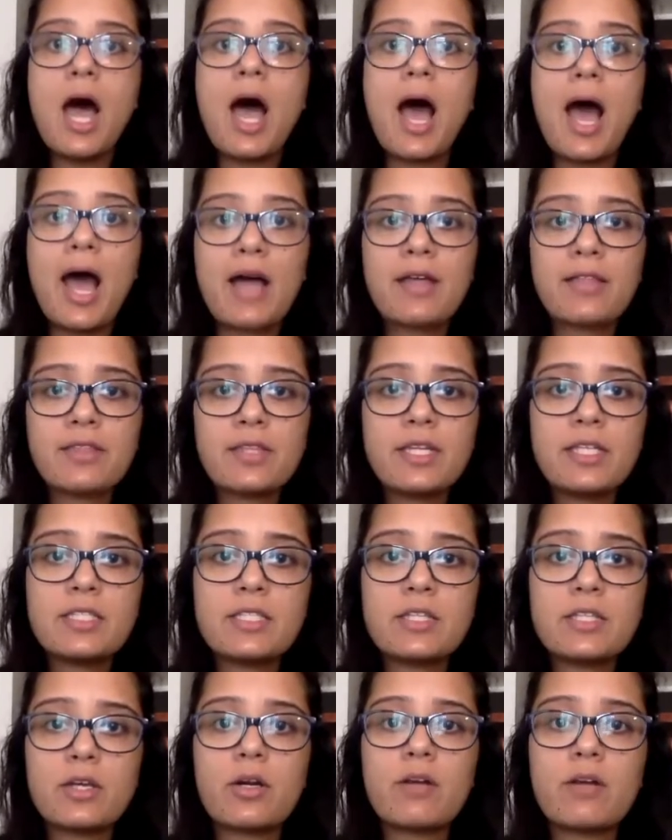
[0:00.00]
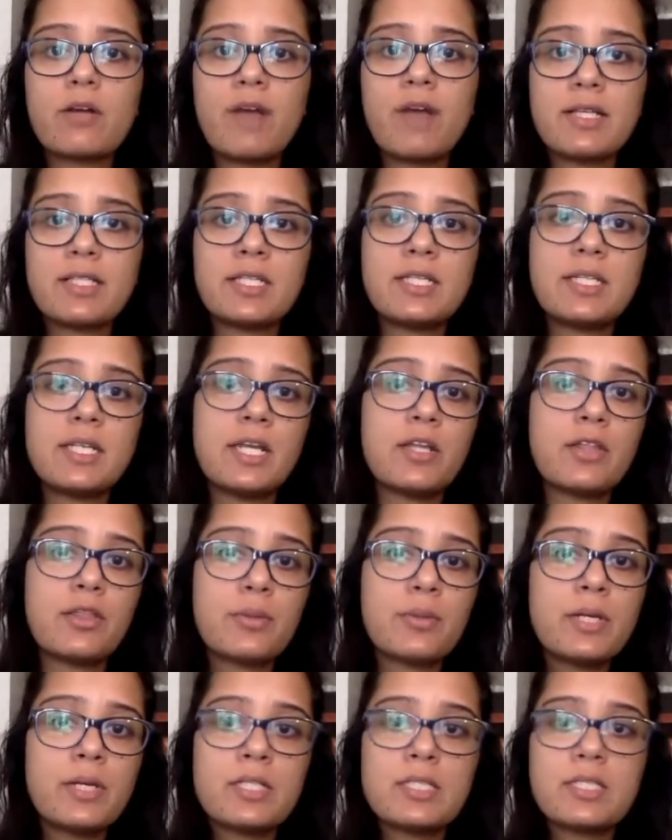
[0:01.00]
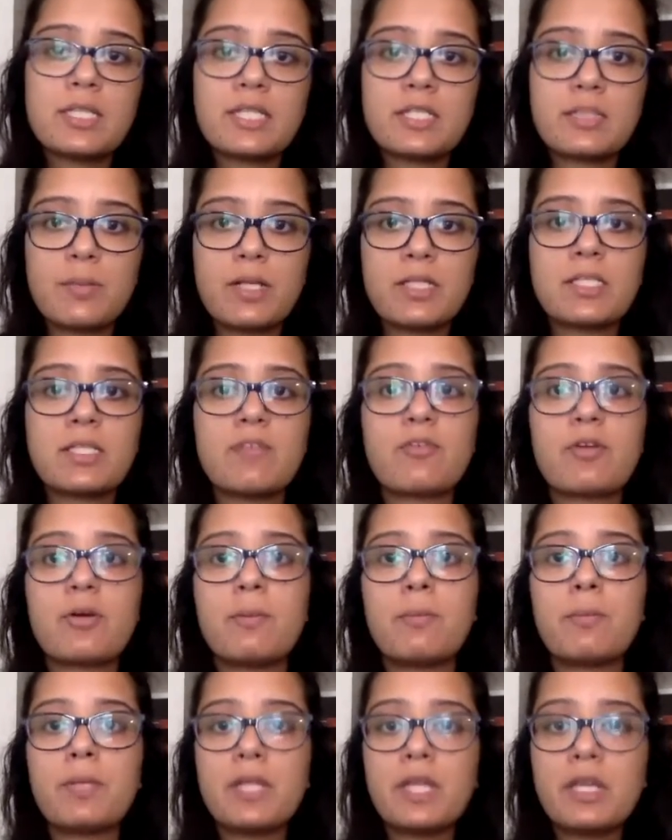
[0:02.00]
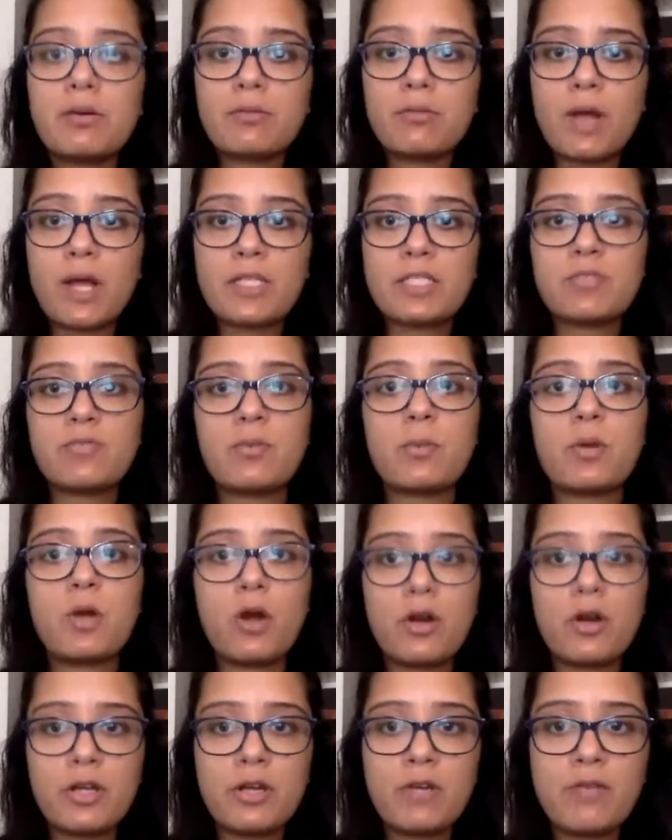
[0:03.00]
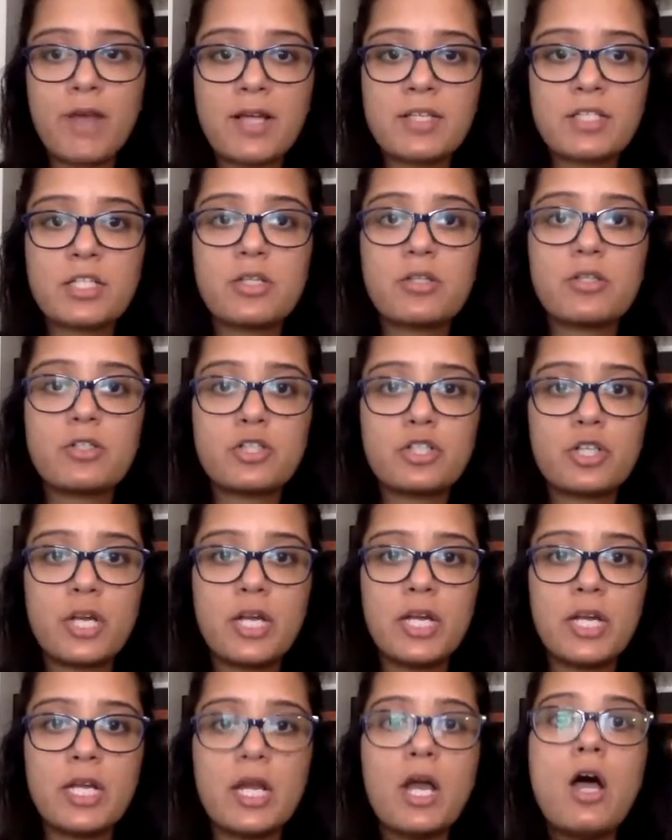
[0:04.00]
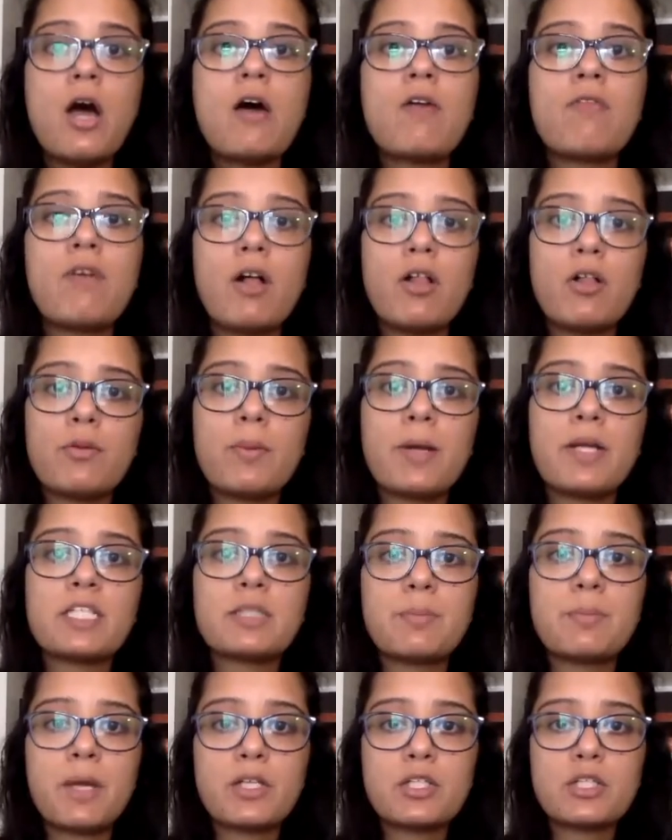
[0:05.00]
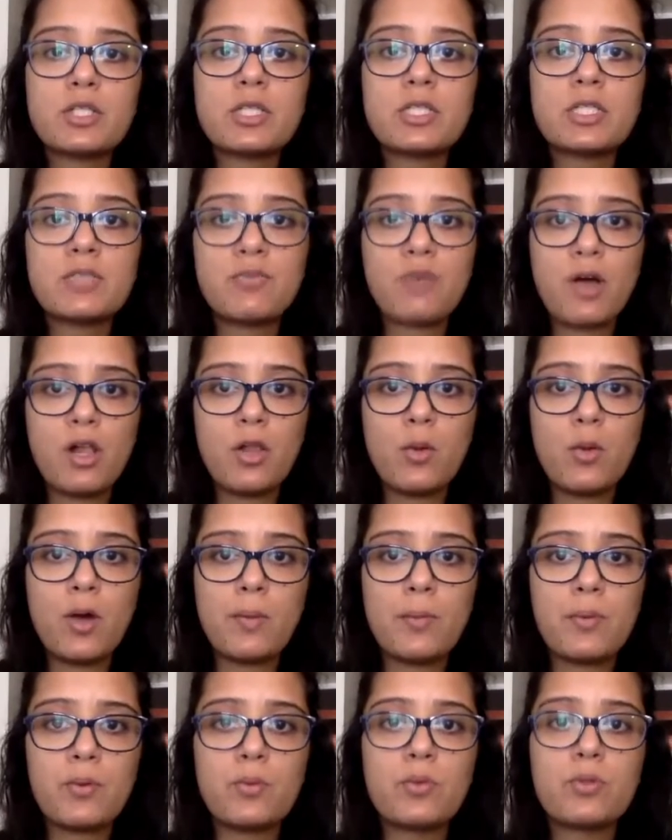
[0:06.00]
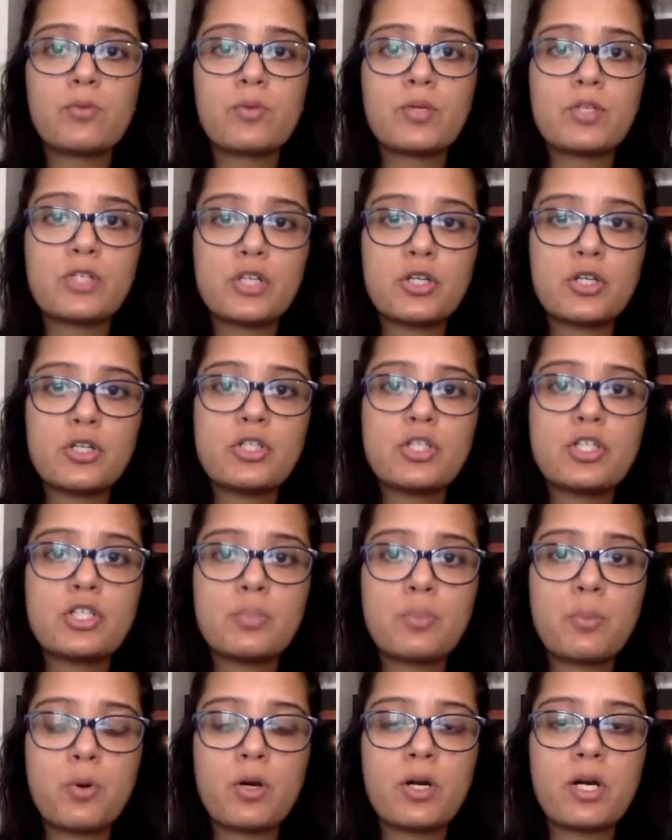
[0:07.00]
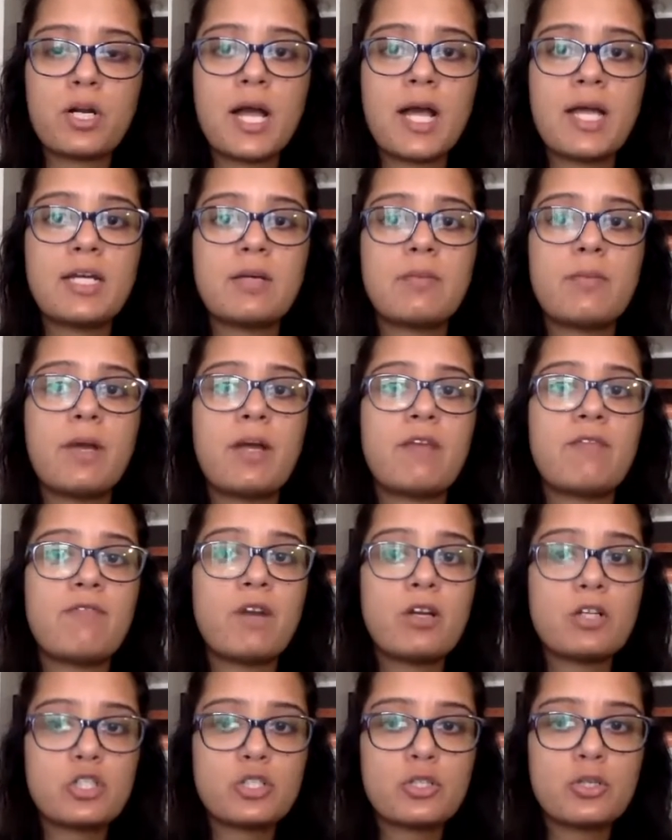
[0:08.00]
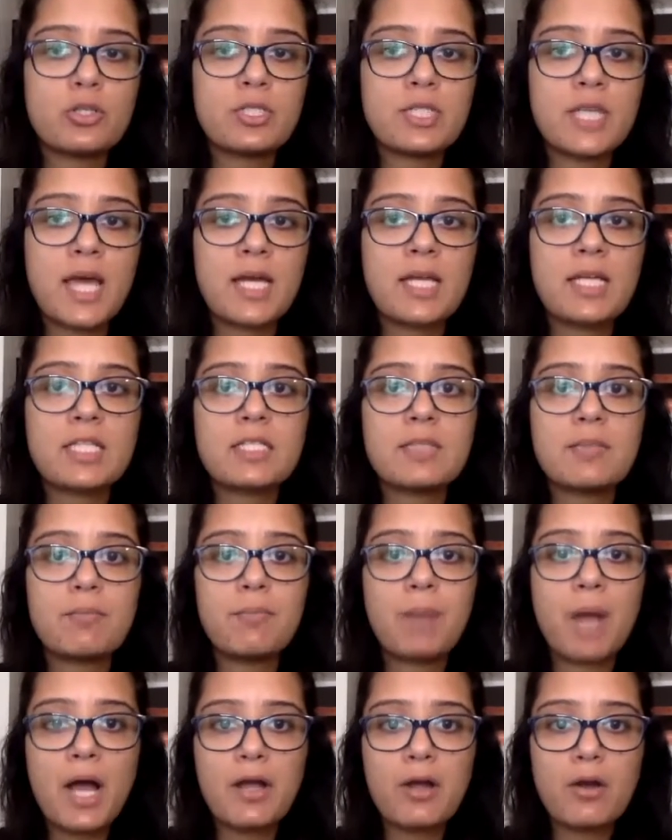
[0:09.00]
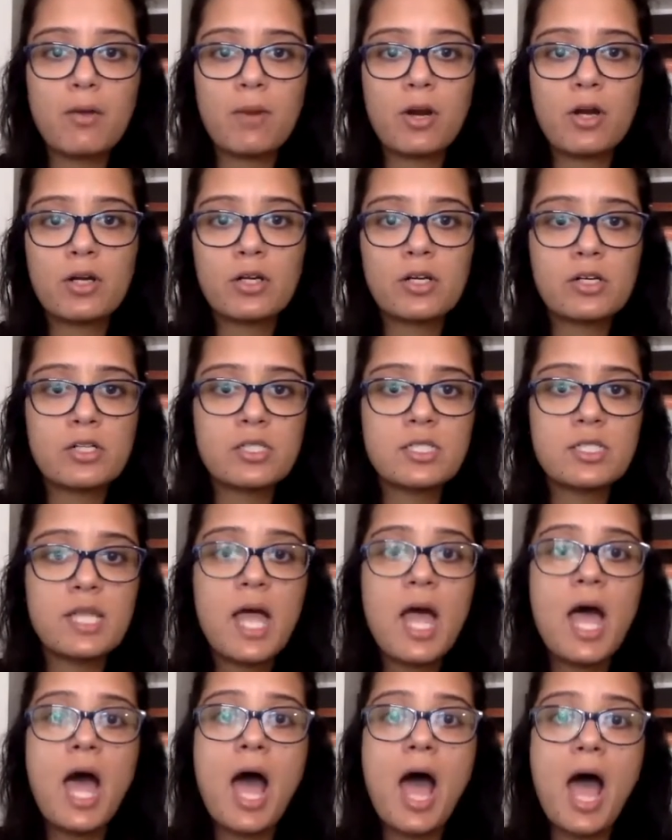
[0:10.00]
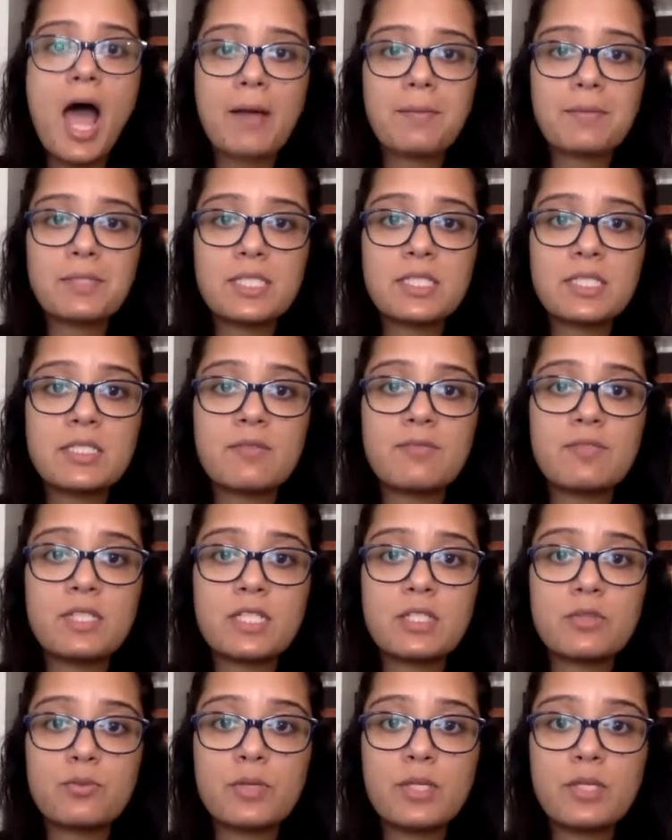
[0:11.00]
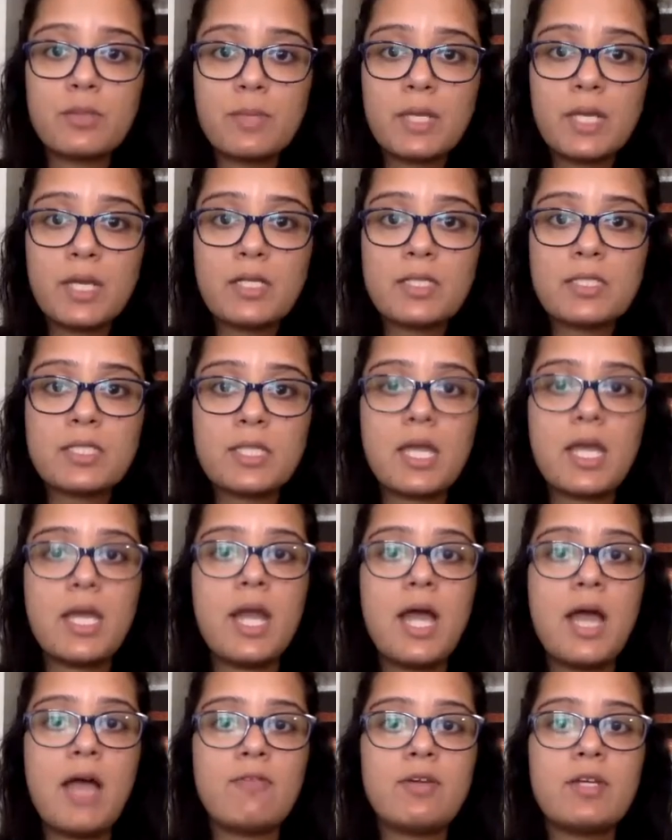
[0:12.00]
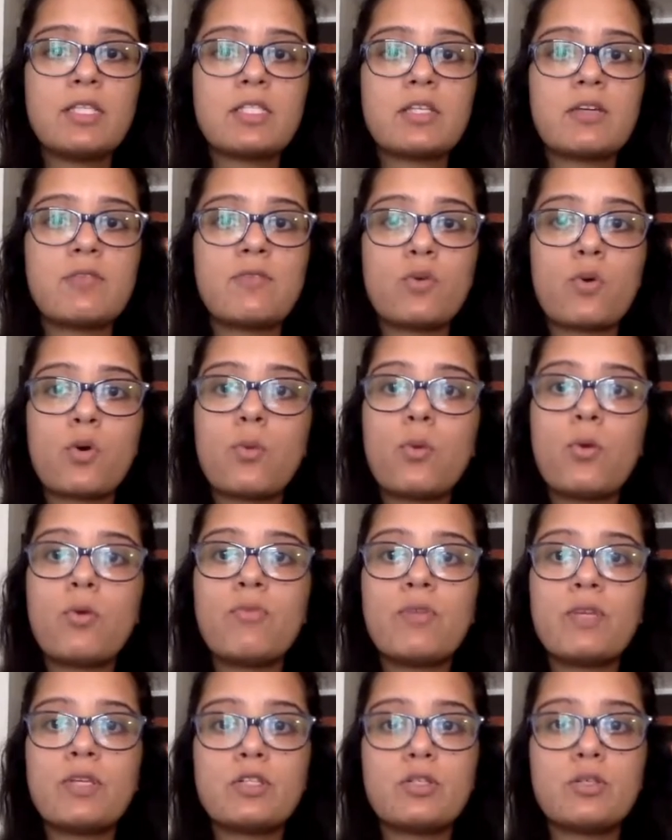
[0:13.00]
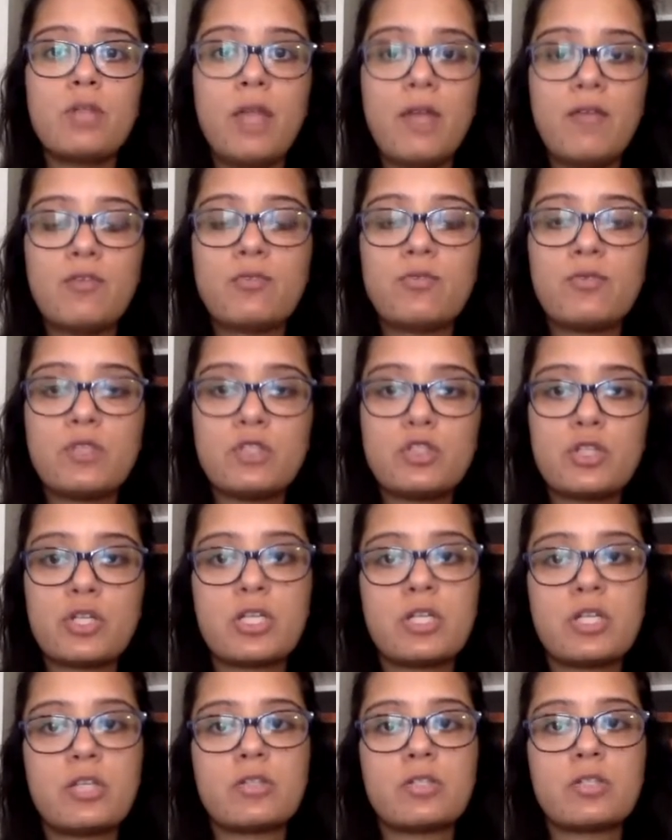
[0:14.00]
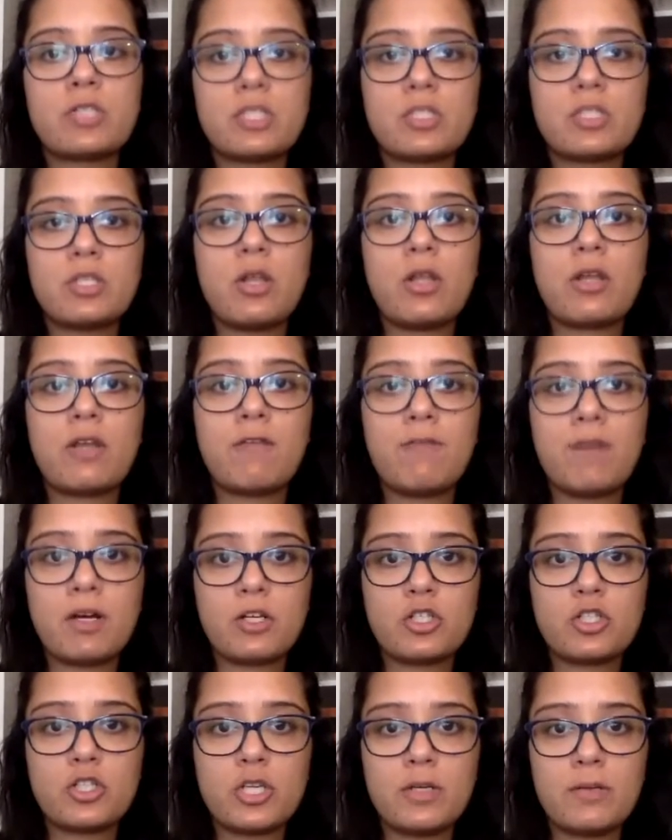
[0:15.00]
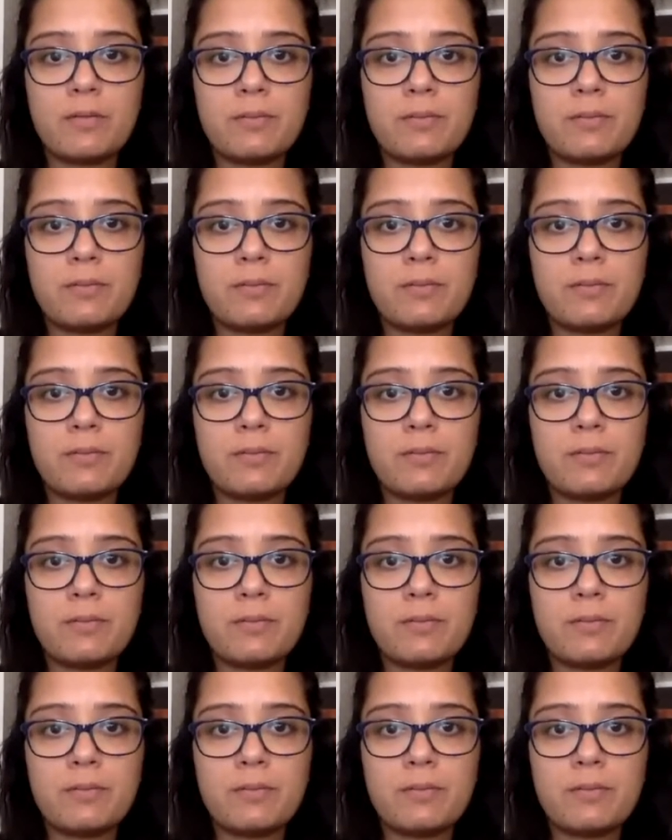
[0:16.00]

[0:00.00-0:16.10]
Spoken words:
Athletes are advised to take 3 to 6 months of complete rest from cardiovascular training, followed by specialist follow-up with return to sport guided by functional status, biomarkers, absence of dysrhythmias, and evidence of normal left ventricular systolic function.